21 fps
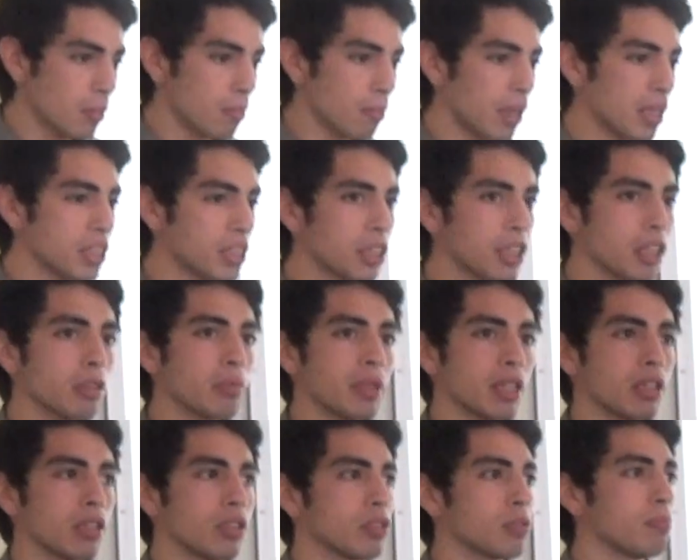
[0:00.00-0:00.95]
Basically
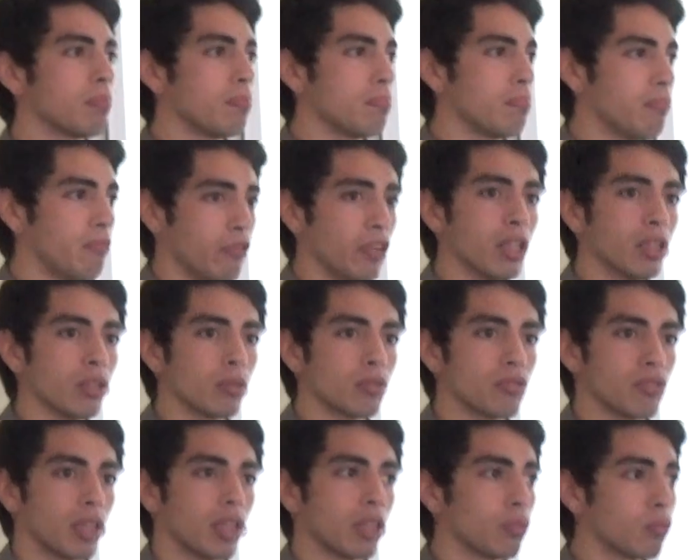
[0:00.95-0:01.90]
because field
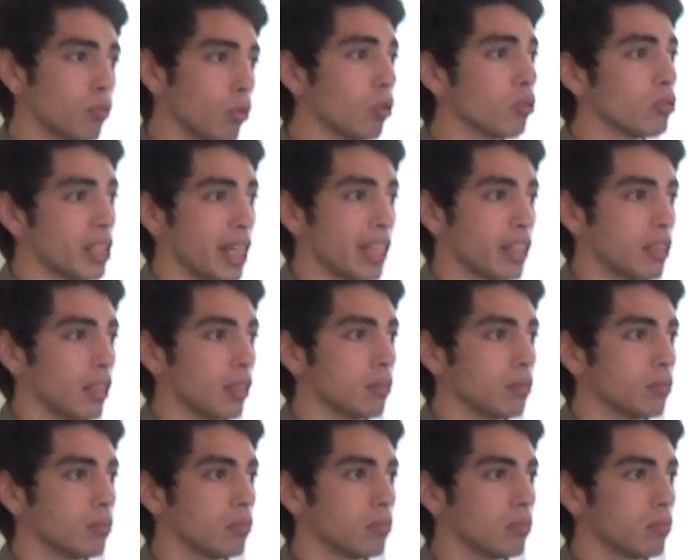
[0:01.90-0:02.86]
notes are raw data,
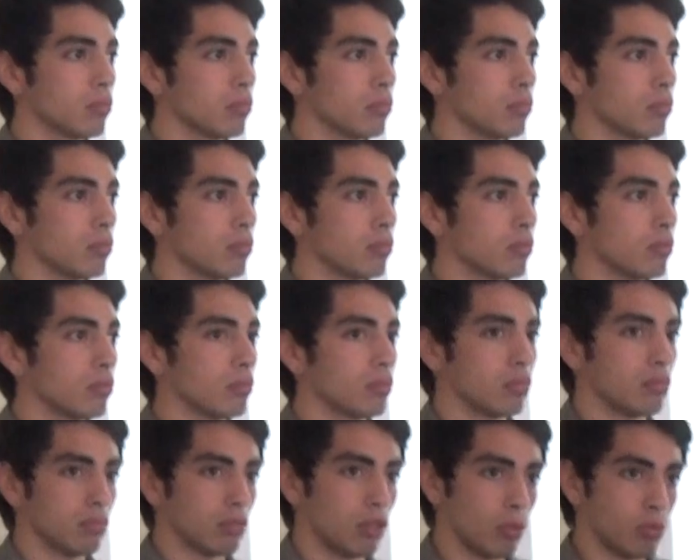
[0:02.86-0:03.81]

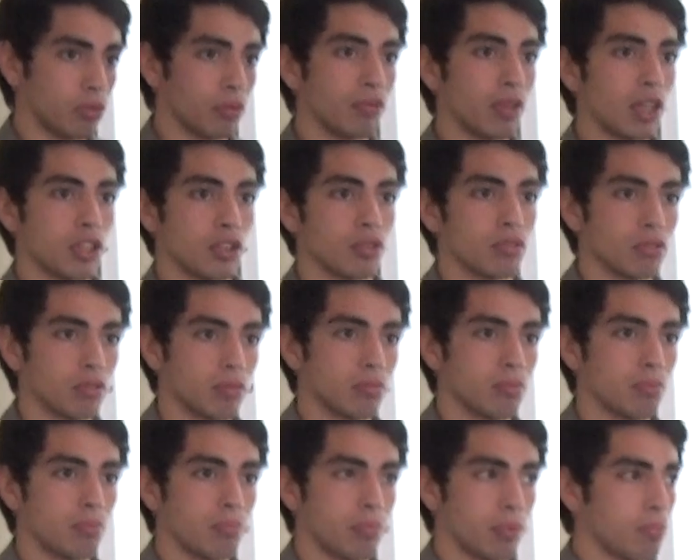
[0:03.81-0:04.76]
observations,
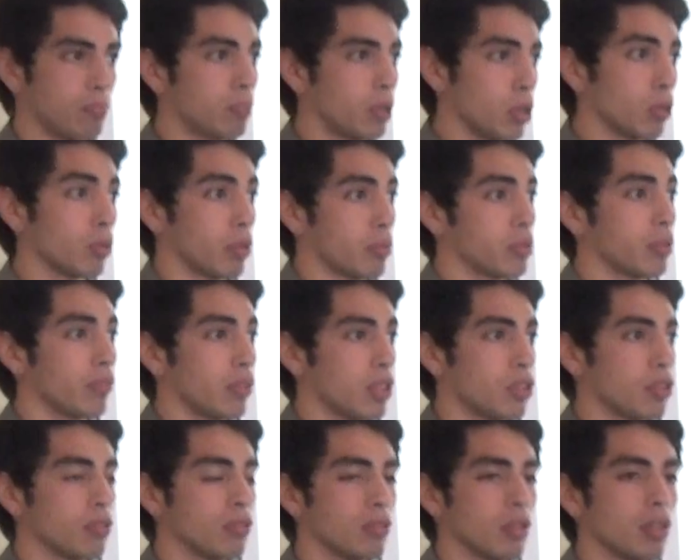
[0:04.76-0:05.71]
pure
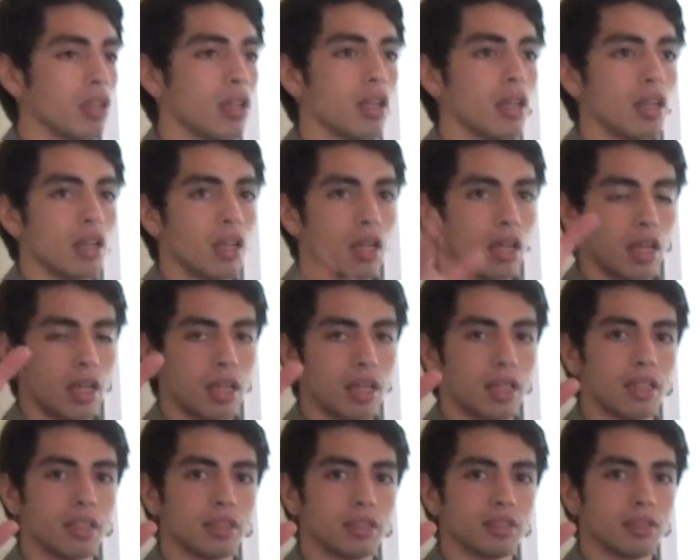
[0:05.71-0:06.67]
observations,
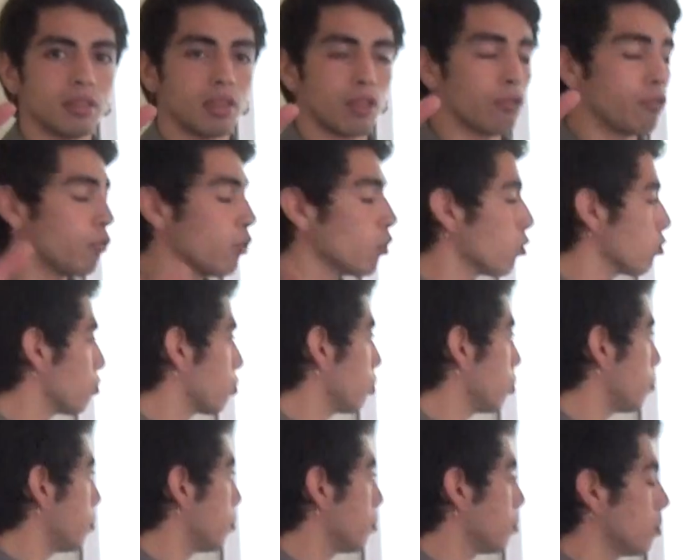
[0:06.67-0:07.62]
and the focus group